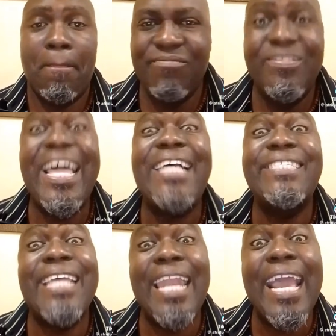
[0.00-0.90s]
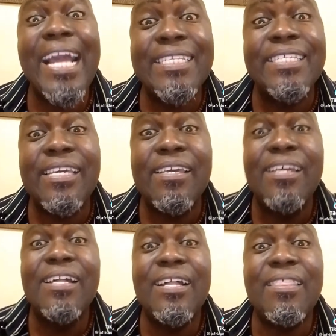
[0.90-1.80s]
That's the legacy
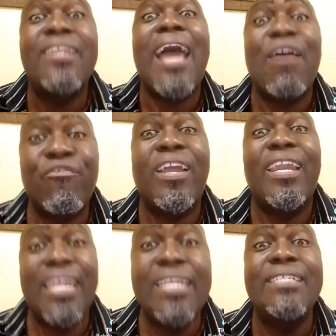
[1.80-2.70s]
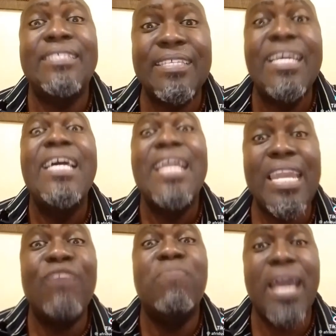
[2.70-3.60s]
that African leaders
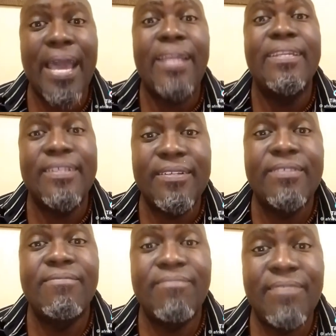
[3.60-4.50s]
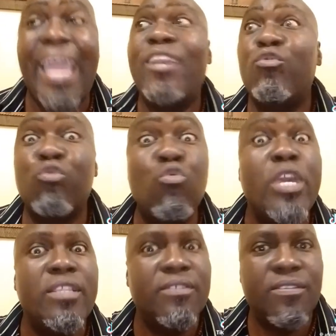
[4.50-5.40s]
leave behind. And
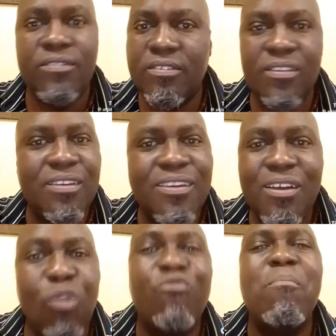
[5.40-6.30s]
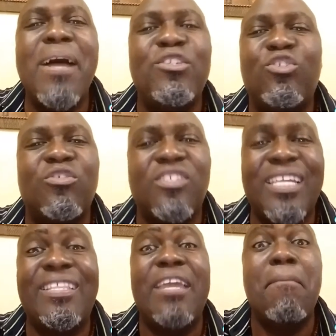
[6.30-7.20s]
ruins of mansions
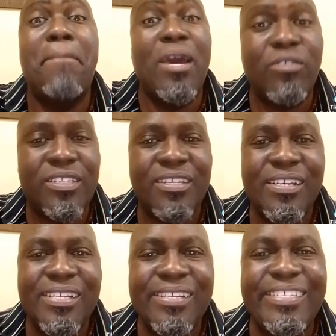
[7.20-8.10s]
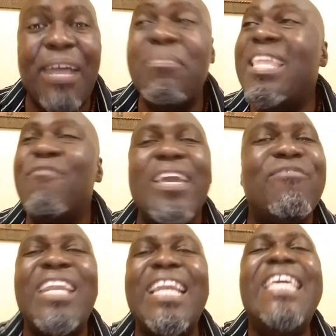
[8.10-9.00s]
that they built, some never
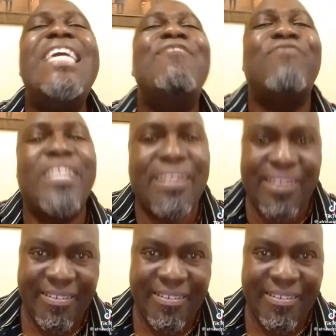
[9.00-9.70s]
even lived in.